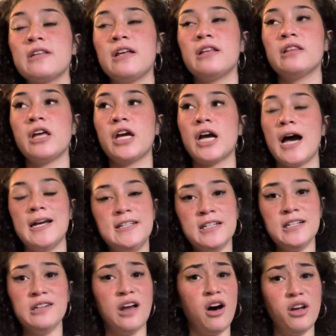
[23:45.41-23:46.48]
And like I did
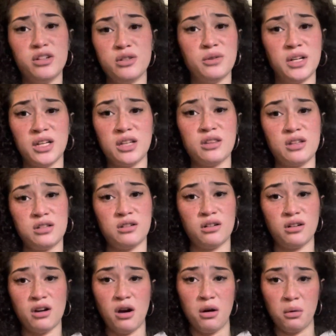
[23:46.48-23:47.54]
not do anything
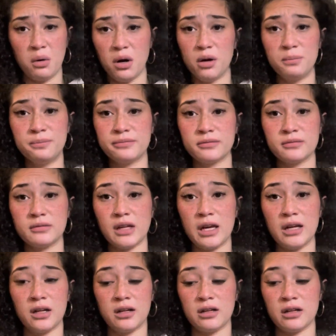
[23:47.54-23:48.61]
dirty on Guam.
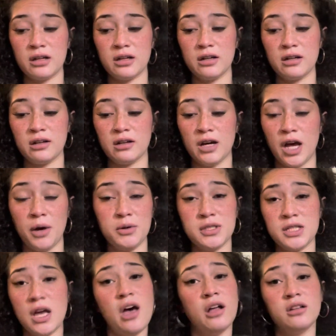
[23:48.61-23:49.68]
Like, I was
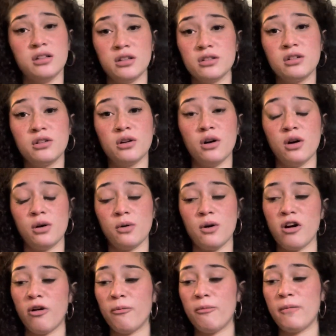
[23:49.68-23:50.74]
a hella good girl on
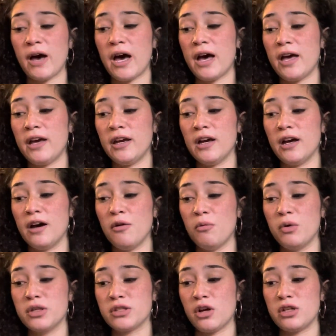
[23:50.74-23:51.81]
Guam. I
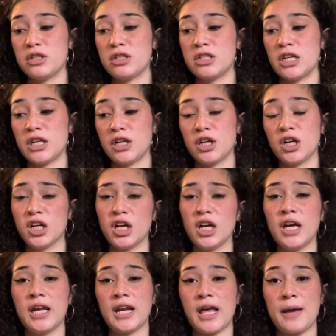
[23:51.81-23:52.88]
was on Tinder
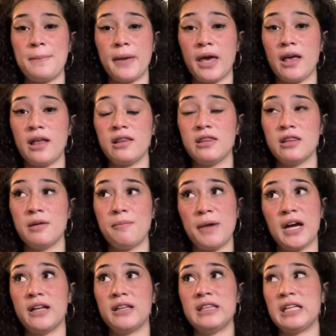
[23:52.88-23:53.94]
and I met the
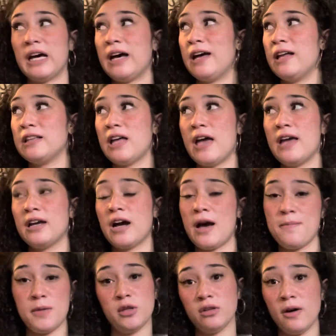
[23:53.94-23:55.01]
man that like
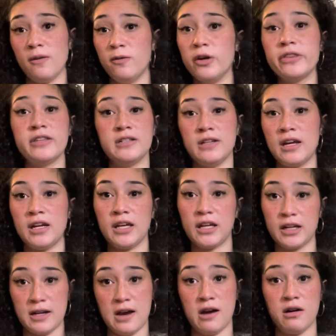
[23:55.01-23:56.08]
I'm in love with and dating
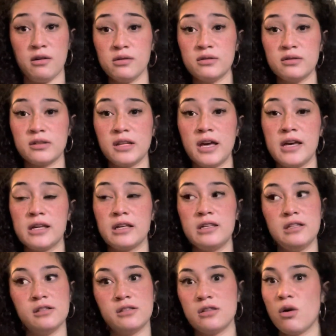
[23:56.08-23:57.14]
now. Like,
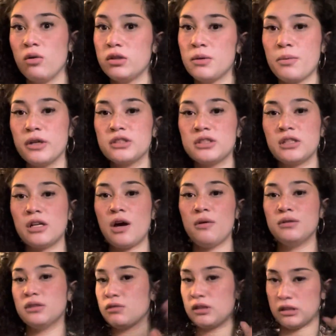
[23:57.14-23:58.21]
he's the only person I
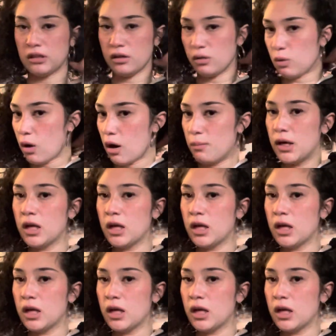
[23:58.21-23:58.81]
was with on Guam.